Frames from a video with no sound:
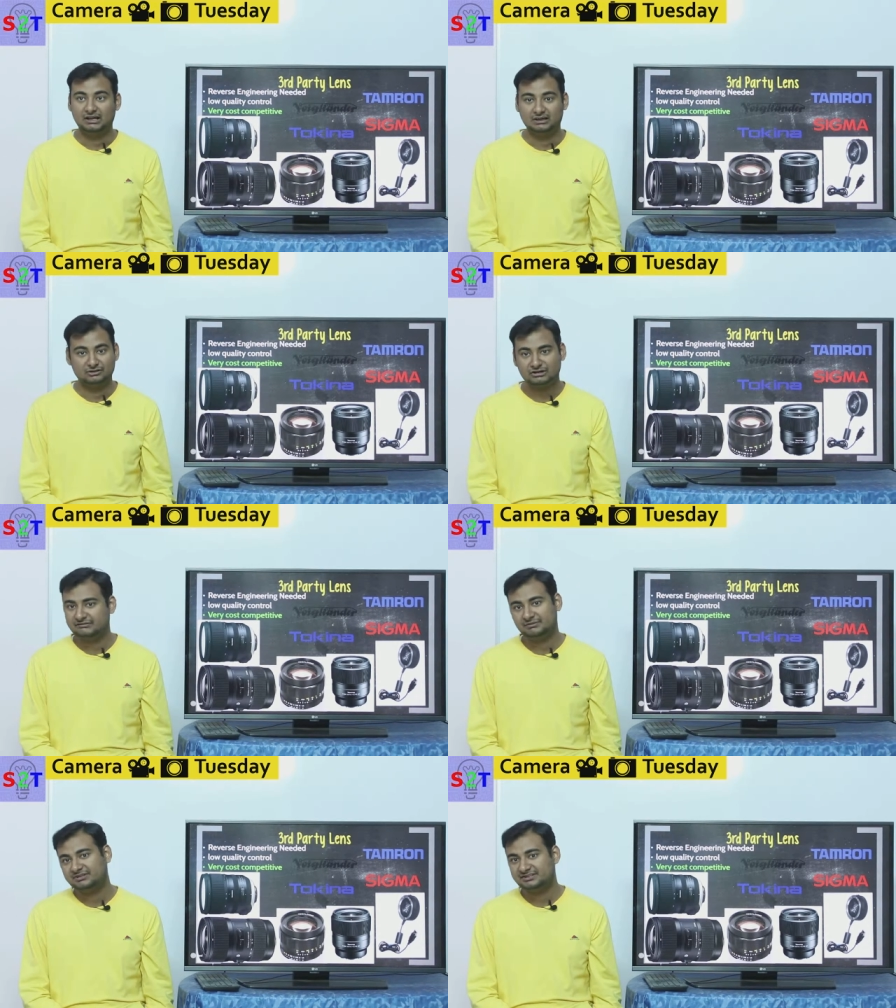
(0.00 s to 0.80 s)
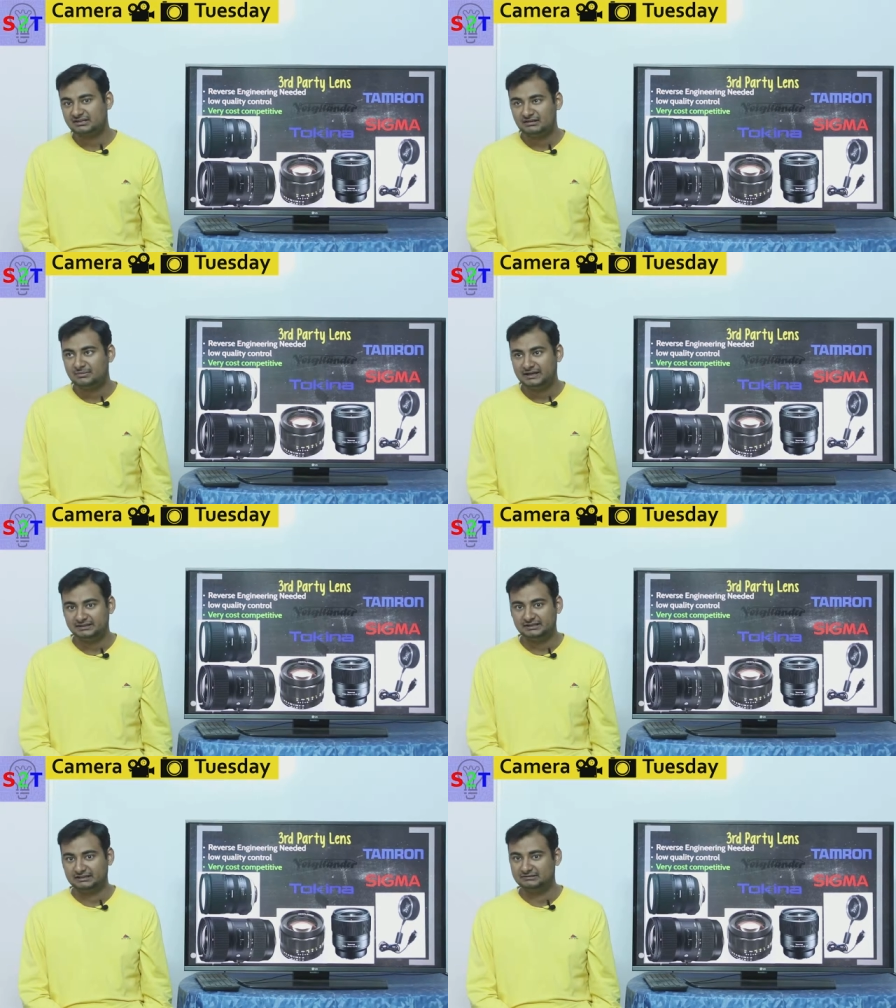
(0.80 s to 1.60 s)
uh, not everybody's gonna buy
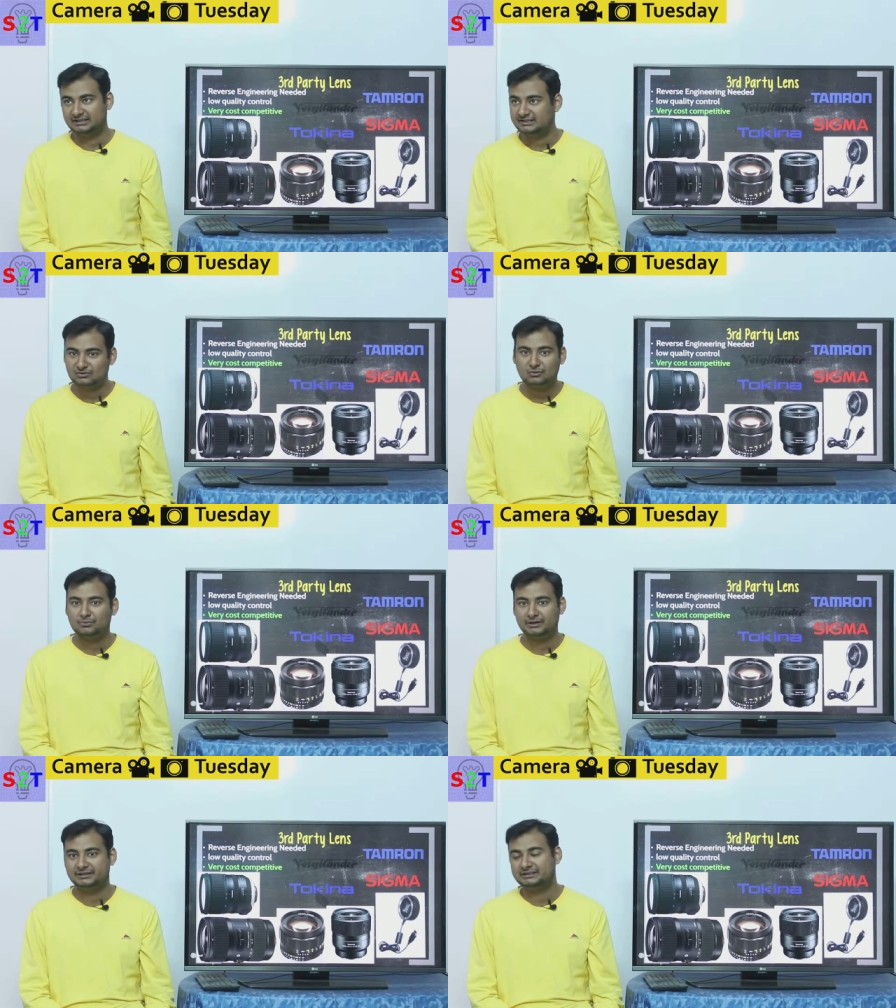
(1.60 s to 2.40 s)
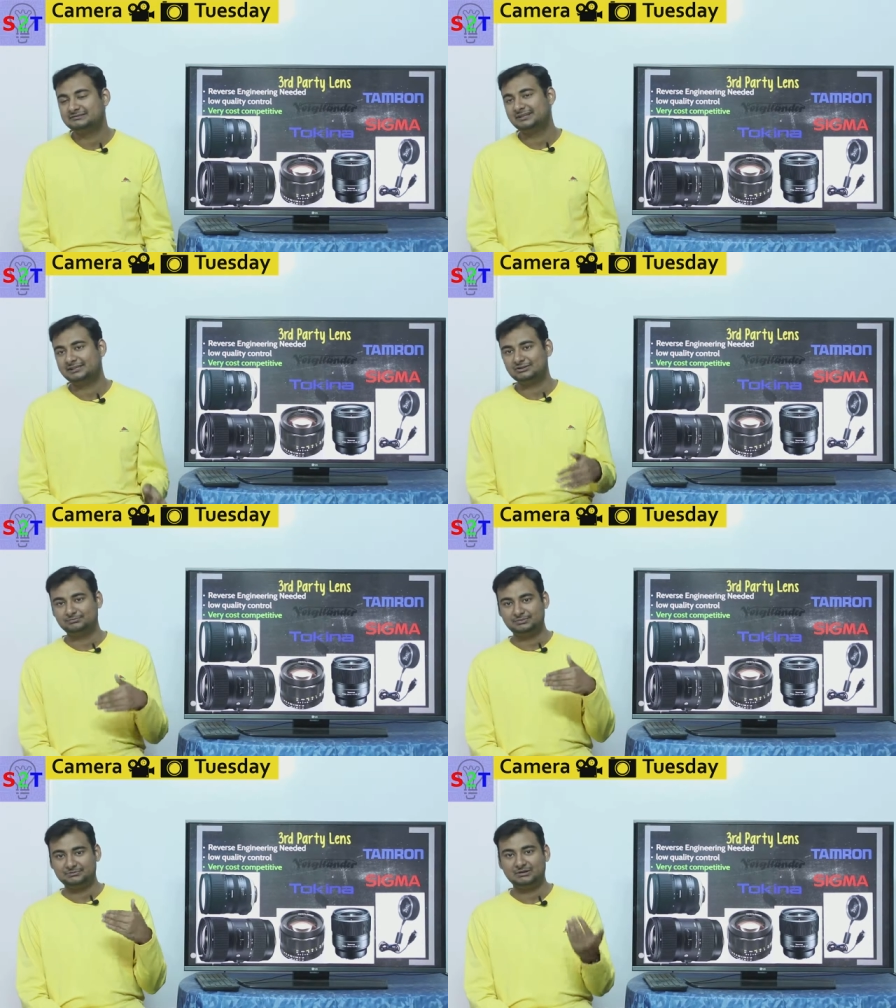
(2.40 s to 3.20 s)
it and there is no point in like you know
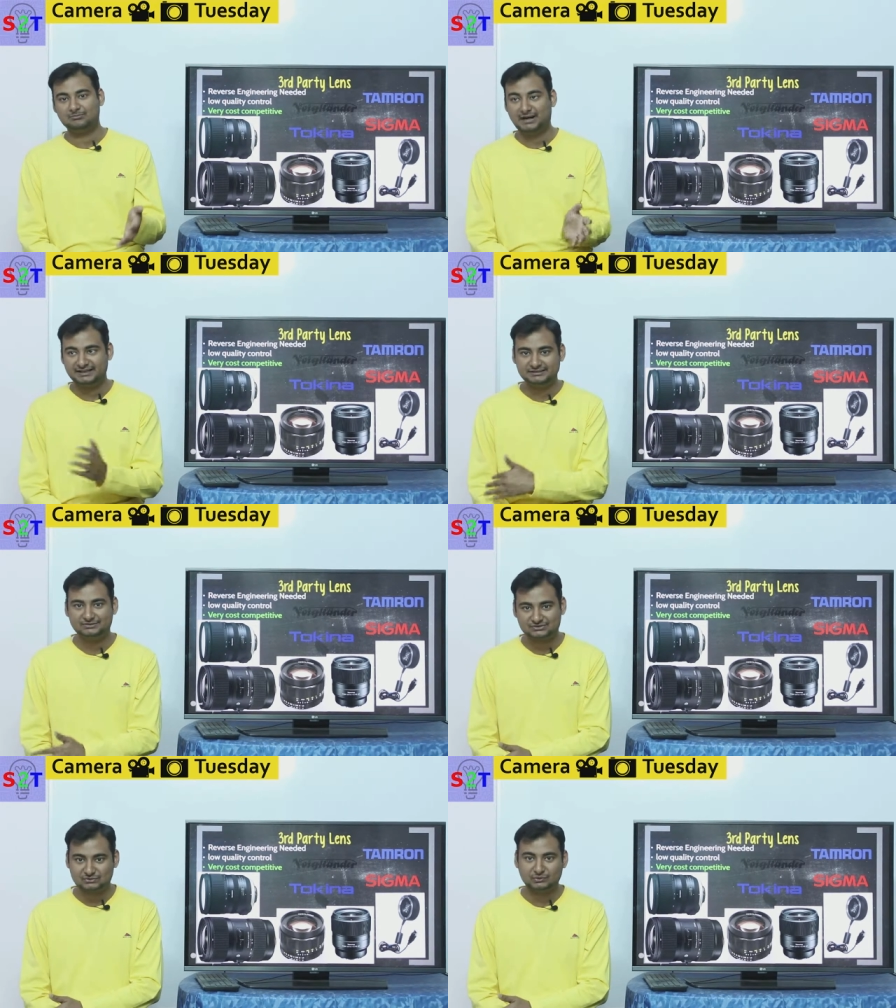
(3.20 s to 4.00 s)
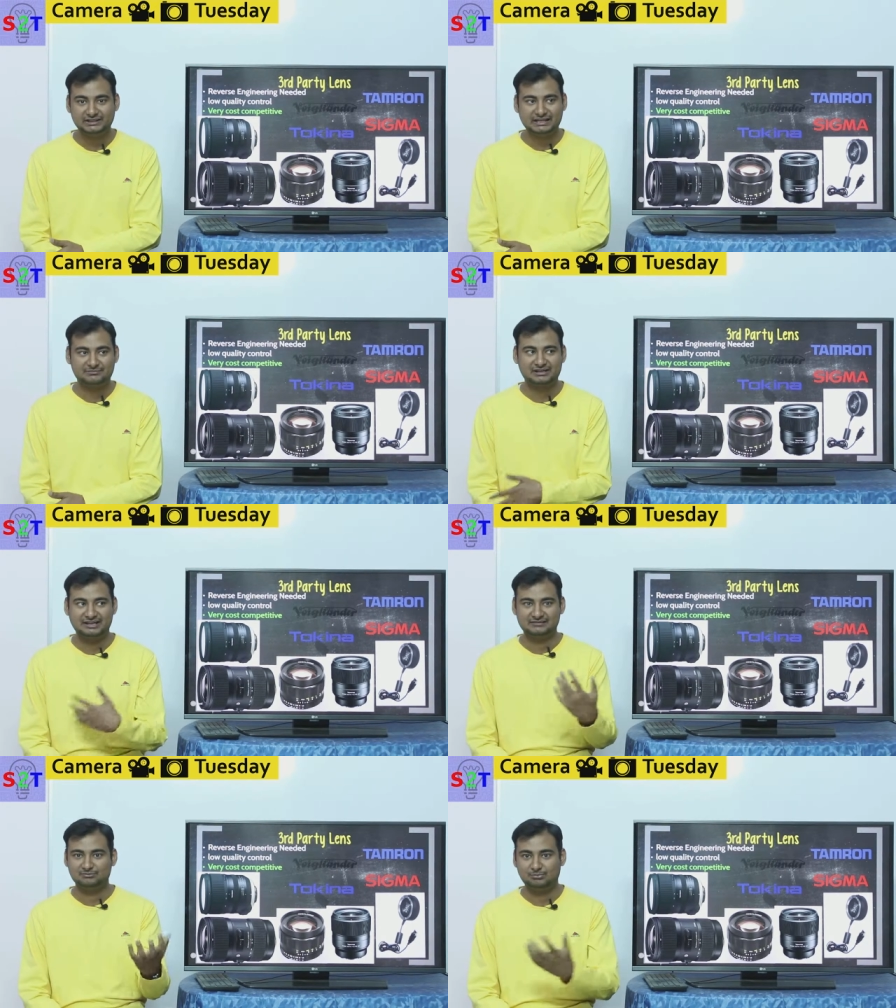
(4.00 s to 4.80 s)
people buying your sony camera
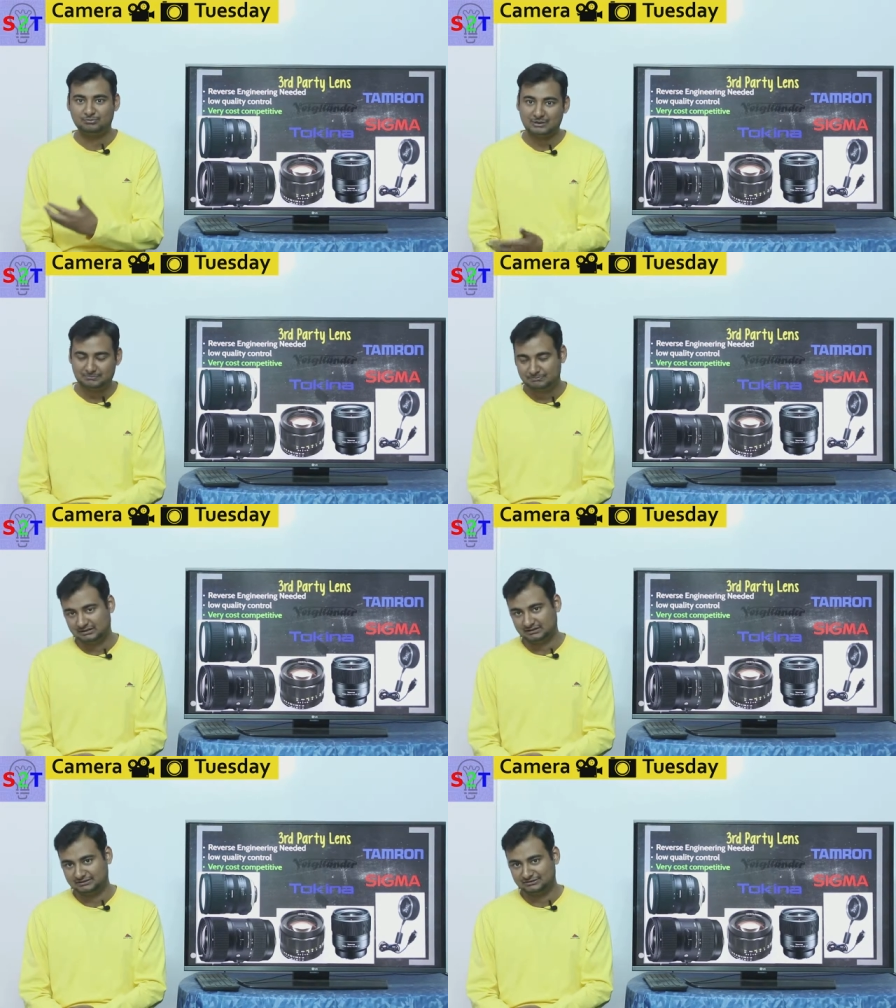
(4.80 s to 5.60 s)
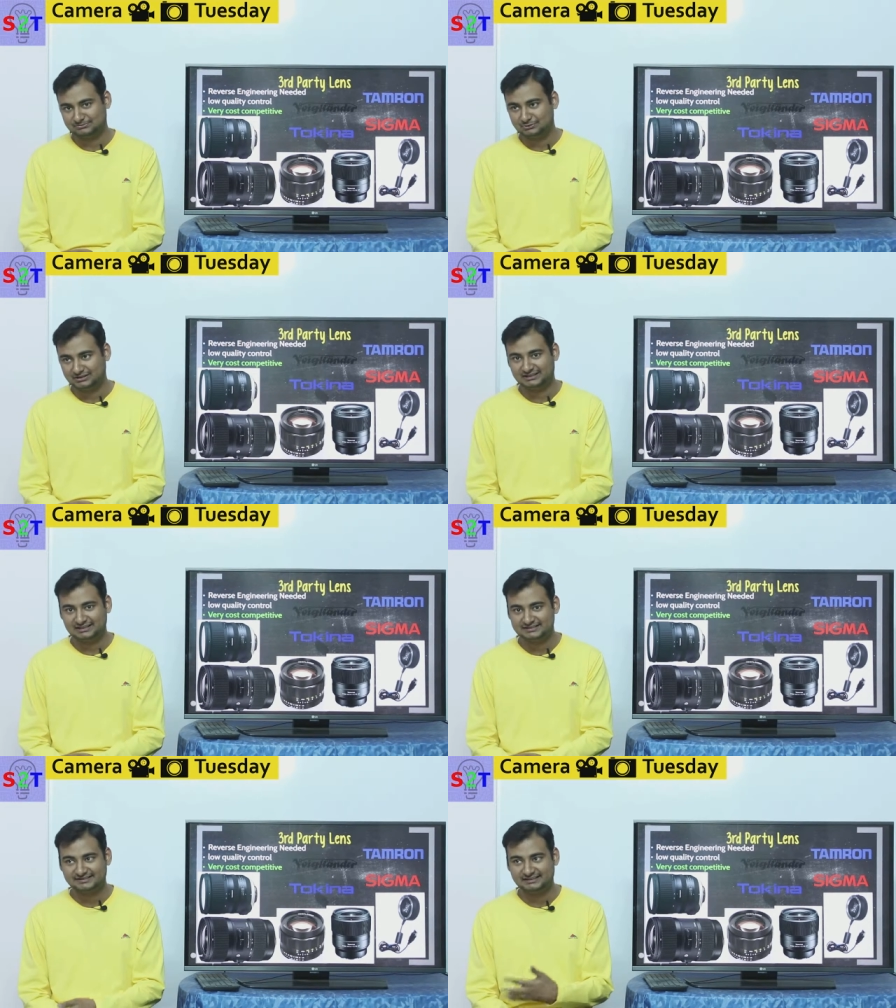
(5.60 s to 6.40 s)
and up, uh, uh, you know putting a
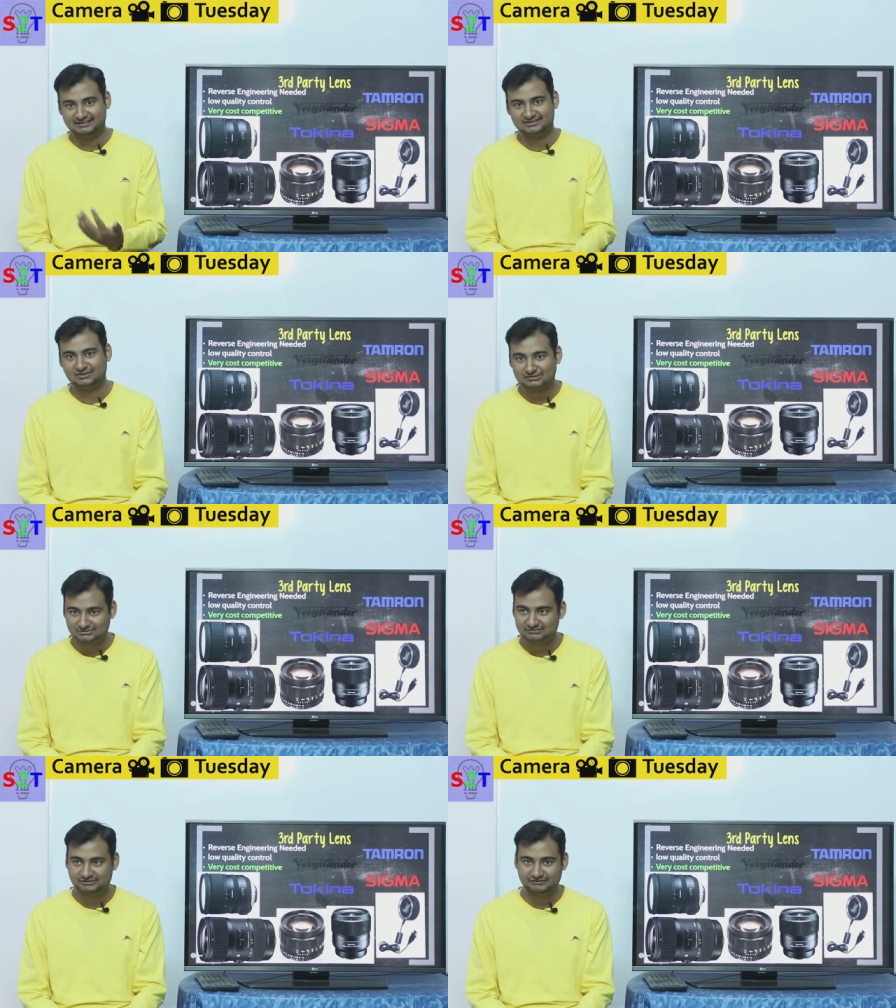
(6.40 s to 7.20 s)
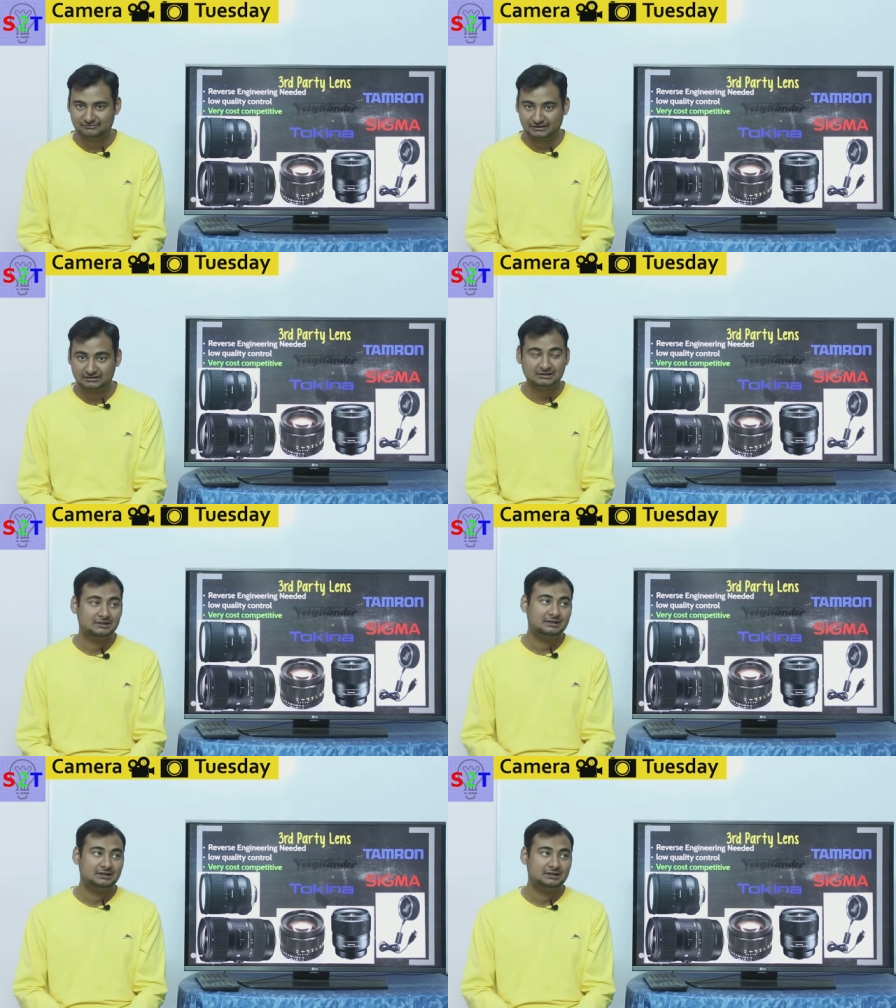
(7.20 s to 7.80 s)
lens that does not work very well